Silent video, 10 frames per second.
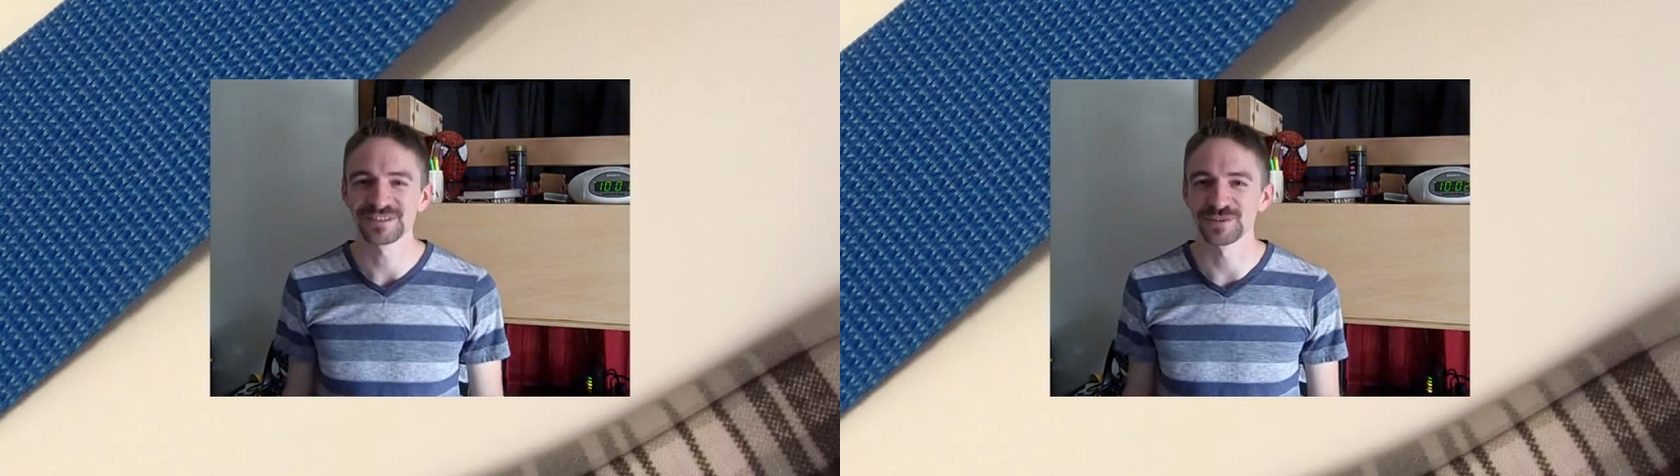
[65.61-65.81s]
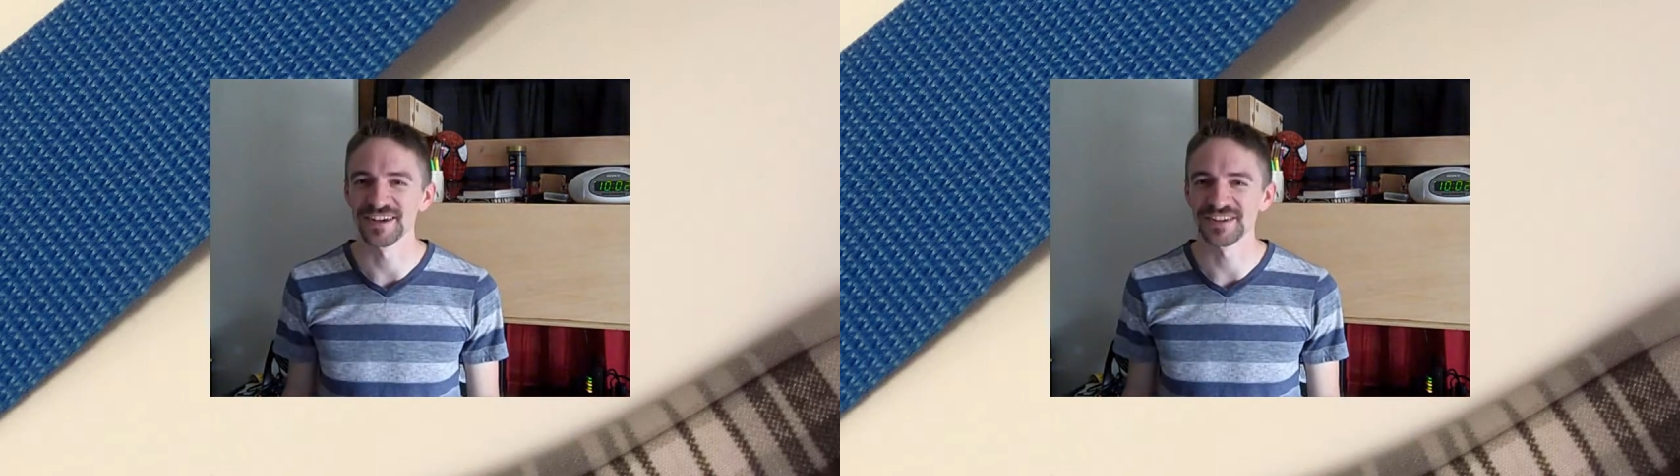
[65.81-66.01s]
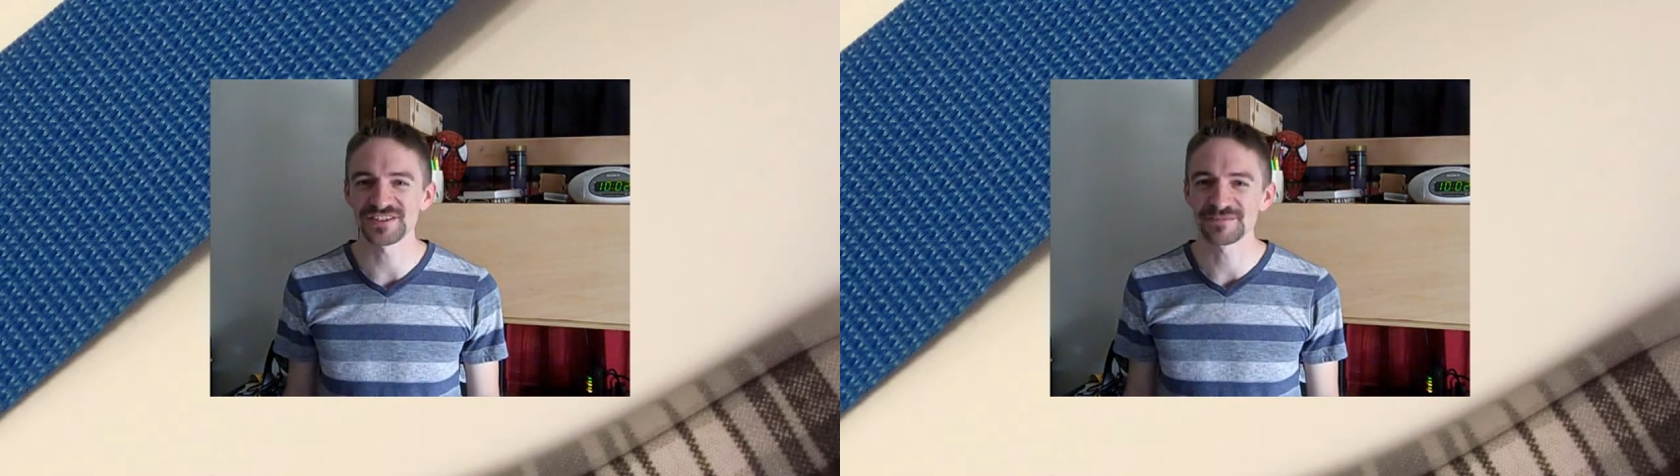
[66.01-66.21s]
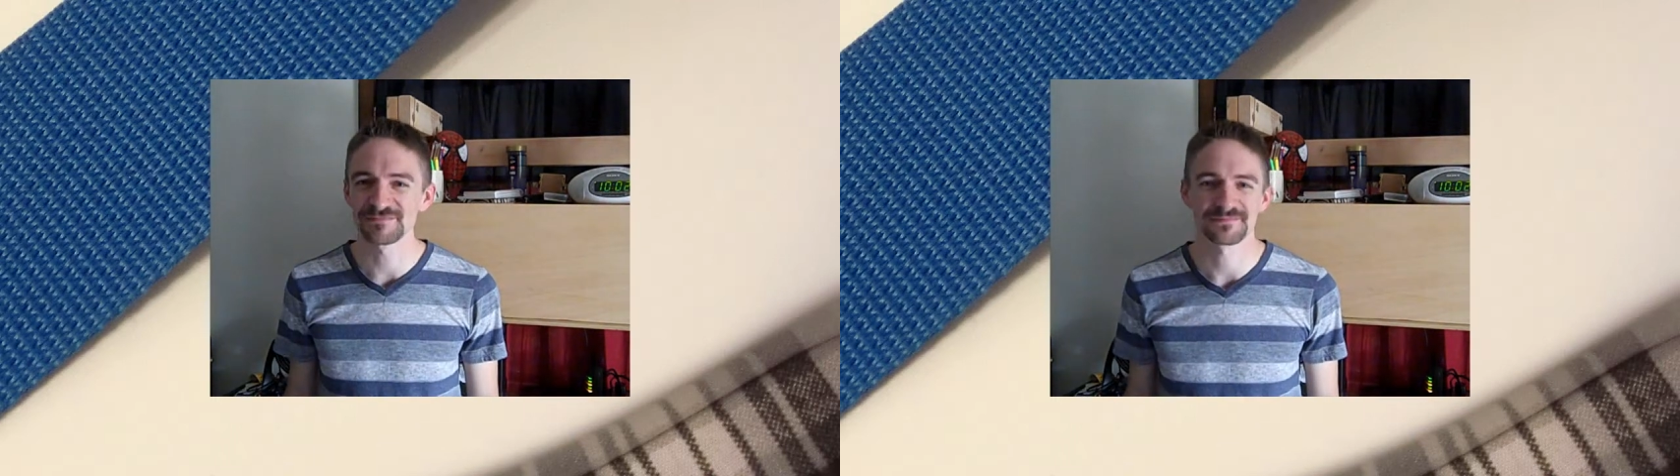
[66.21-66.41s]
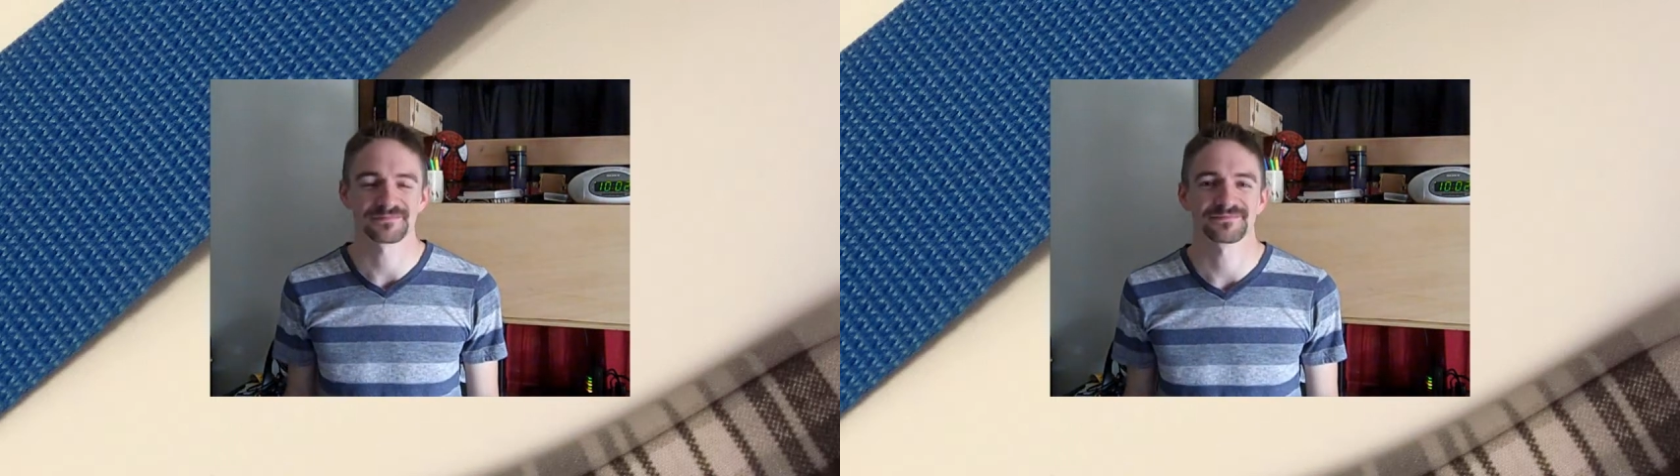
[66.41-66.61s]
so nice.
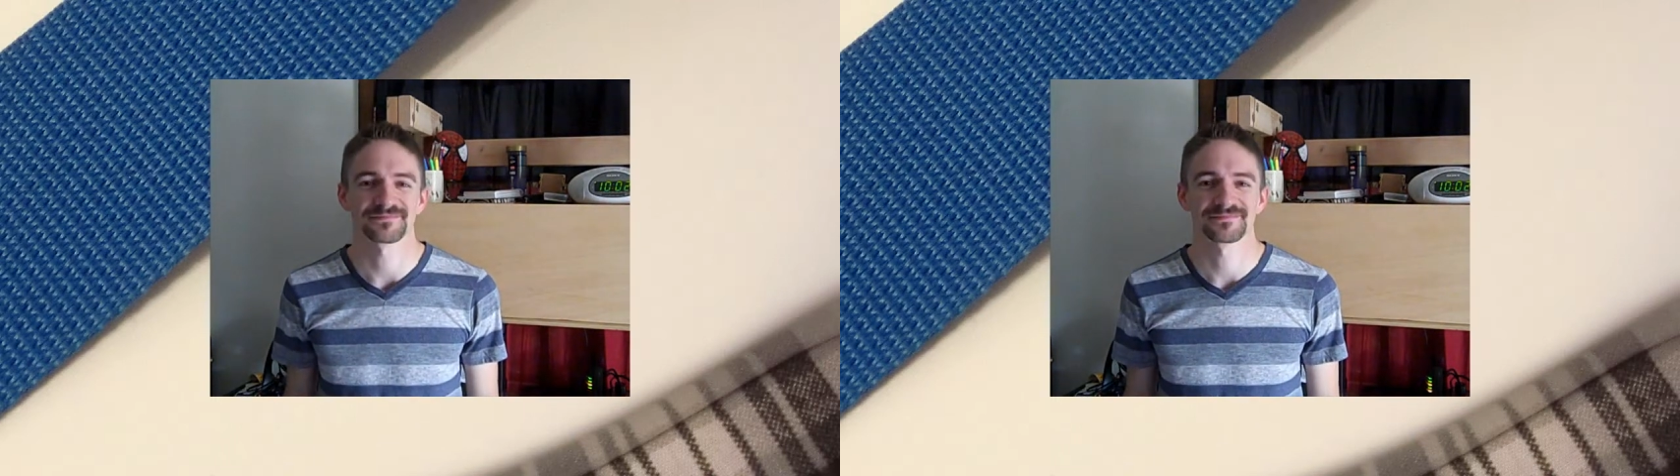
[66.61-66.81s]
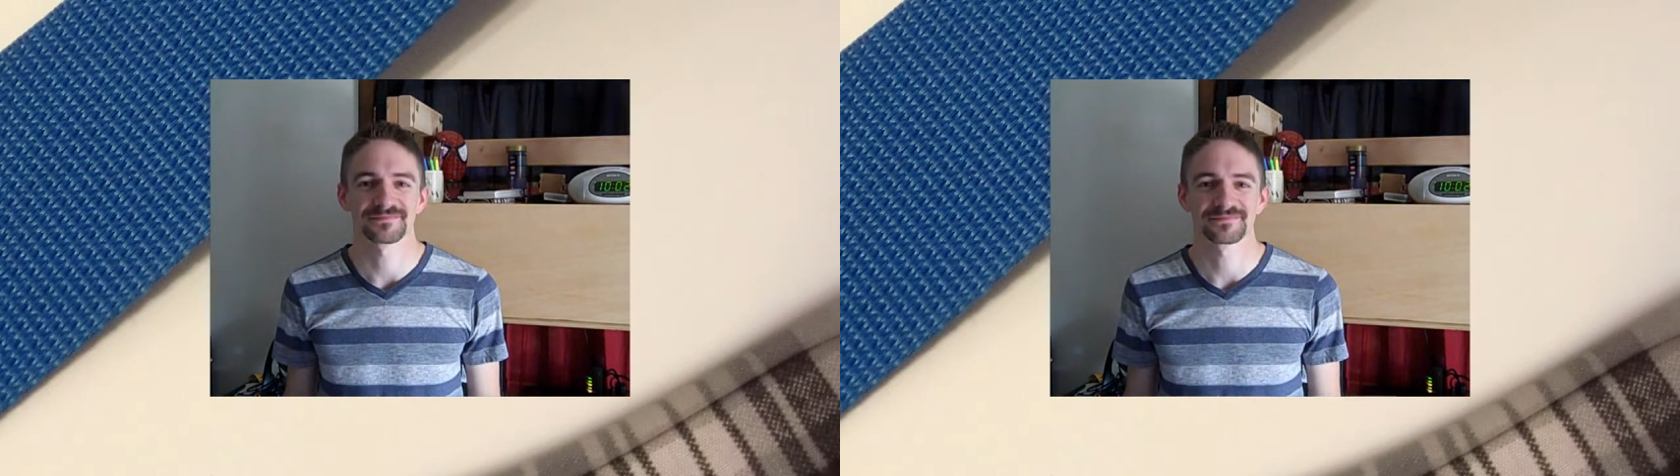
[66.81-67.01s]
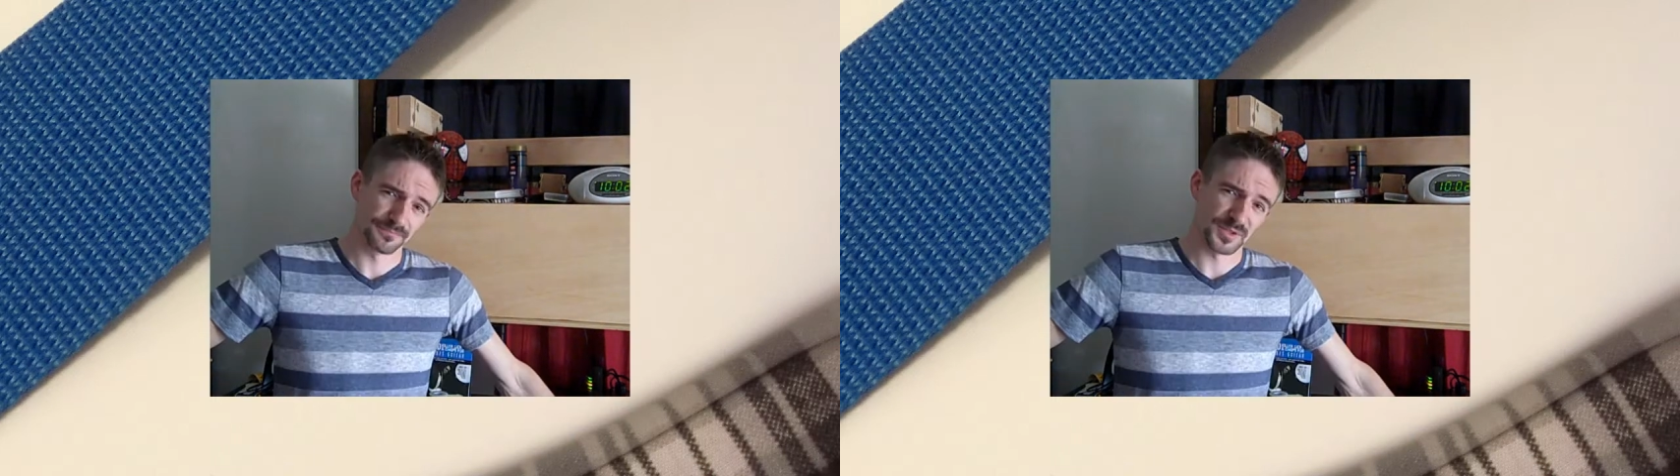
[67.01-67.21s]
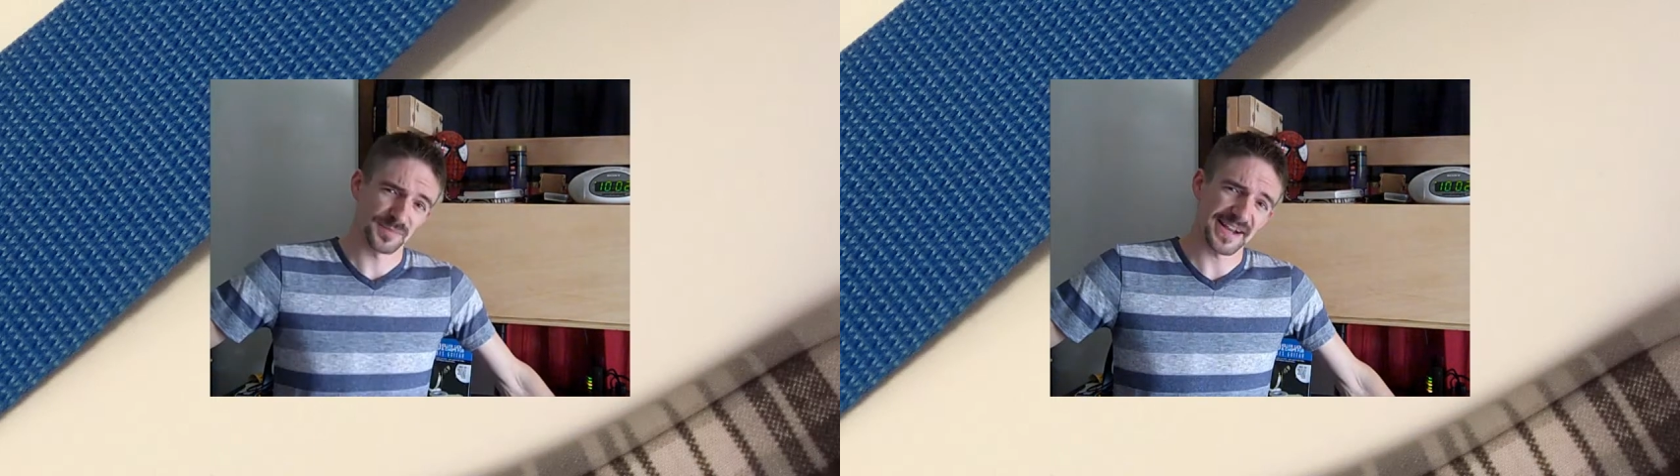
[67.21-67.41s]
But